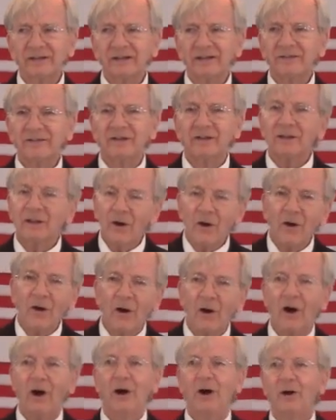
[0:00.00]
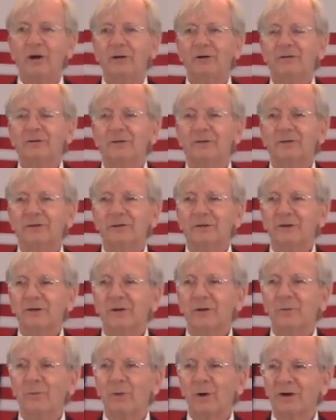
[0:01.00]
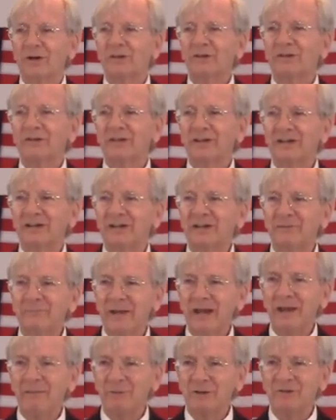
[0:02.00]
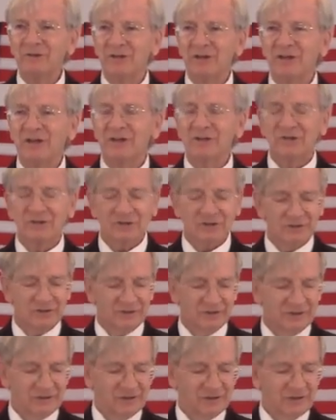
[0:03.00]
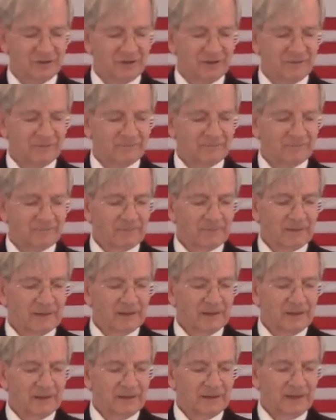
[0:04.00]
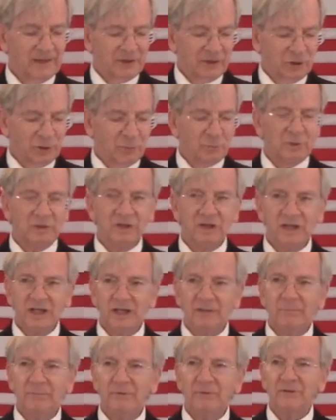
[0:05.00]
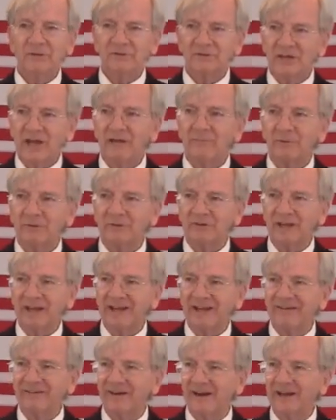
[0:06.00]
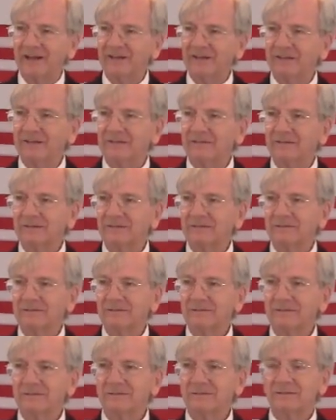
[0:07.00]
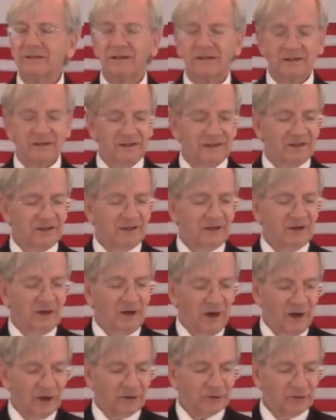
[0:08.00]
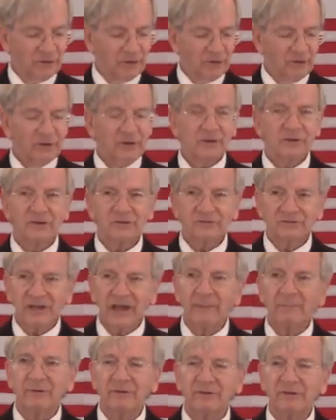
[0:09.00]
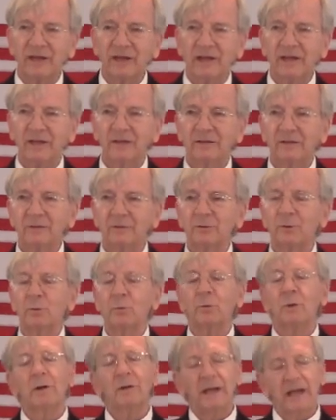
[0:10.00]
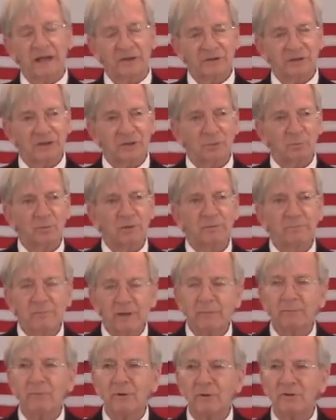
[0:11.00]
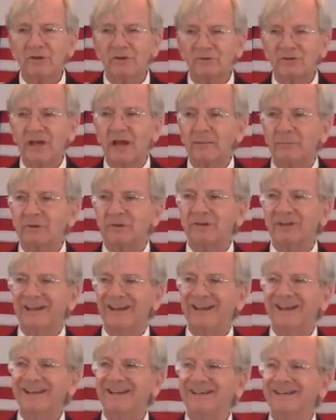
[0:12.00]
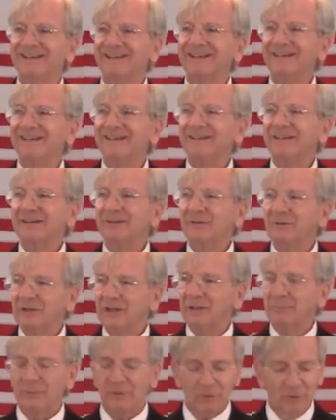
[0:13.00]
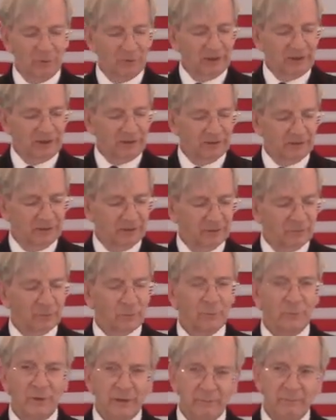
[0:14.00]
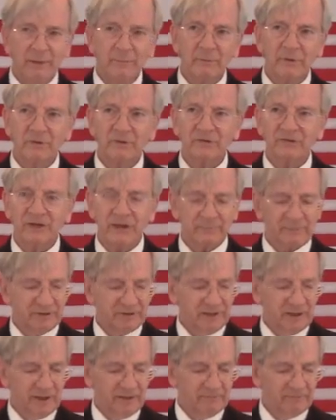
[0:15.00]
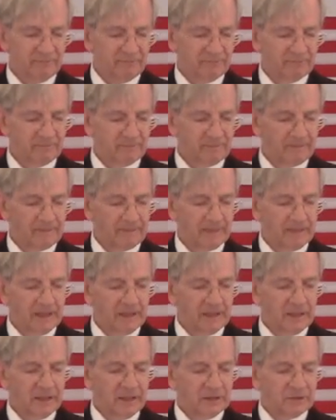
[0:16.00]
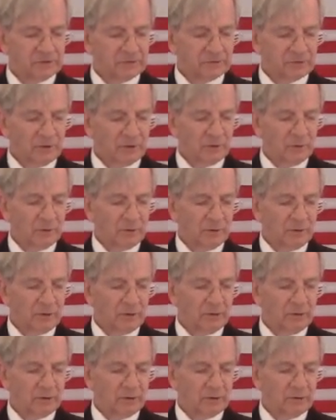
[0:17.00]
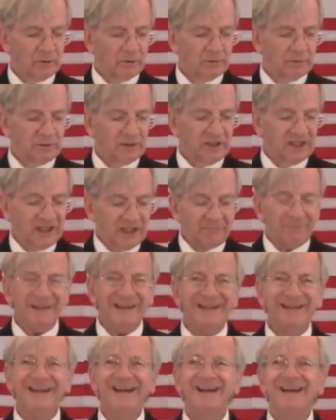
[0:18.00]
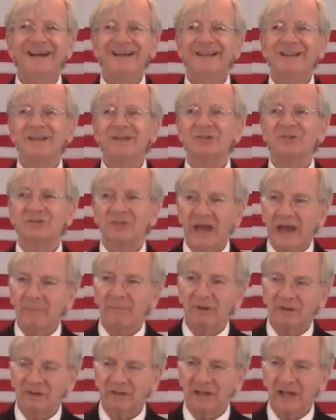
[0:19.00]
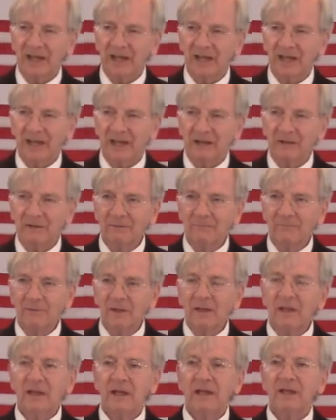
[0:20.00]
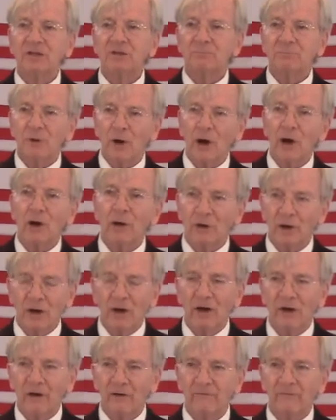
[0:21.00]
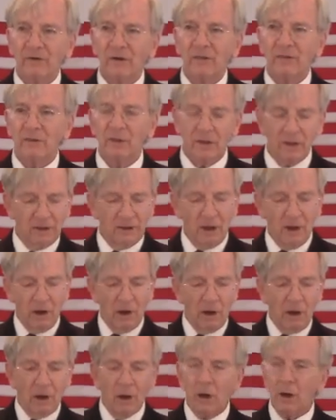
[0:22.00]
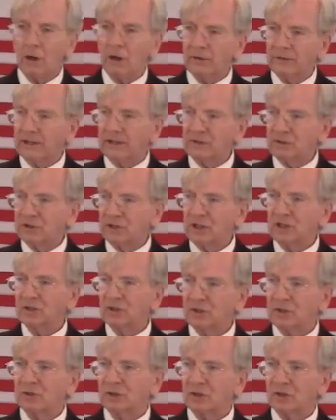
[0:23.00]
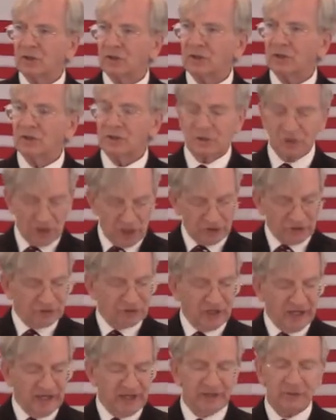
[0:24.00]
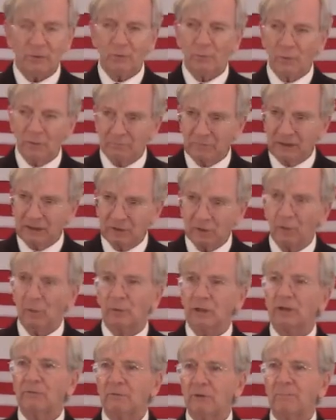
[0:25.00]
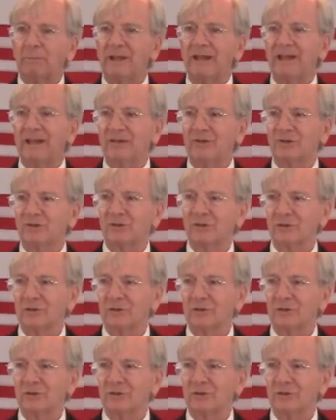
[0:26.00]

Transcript: The law. One of the Ten Commandments is that you would keep the Sabbath day, right? Honor the Sabbath day. No, actually, it's remember the Sabbath day to keep it holy. Remember the Sabbath day. So, keeping the Sabbath day is part of the law that Jesus just said would be totally replaced.